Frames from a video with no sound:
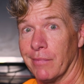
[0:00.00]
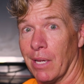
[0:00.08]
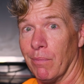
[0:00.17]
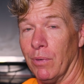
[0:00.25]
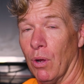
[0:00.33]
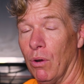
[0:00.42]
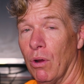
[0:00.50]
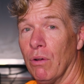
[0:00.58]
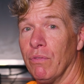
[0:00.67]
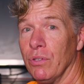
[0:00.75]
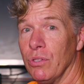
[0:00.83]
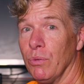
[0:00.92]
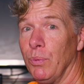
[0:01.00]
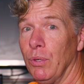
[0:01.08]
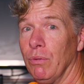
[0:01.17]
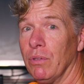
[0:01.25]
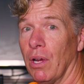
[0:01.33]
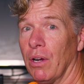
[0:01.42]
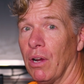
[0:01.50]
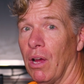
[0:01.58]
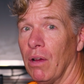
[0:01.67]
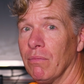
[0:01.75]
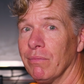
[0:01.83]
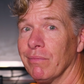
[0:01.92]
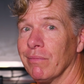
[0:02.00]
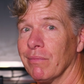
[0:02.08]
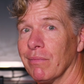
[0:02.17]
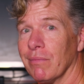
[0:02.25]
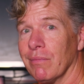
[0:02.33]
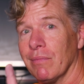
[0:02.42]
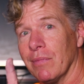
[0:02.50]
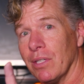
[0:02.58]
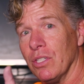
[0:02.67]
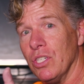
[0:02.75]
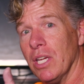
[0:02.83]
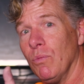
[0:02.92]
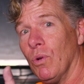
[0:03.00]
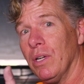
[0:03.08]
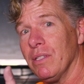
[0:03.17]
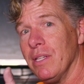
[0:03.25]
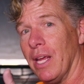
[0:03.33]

Now go for superduke.com. The Gen 1 is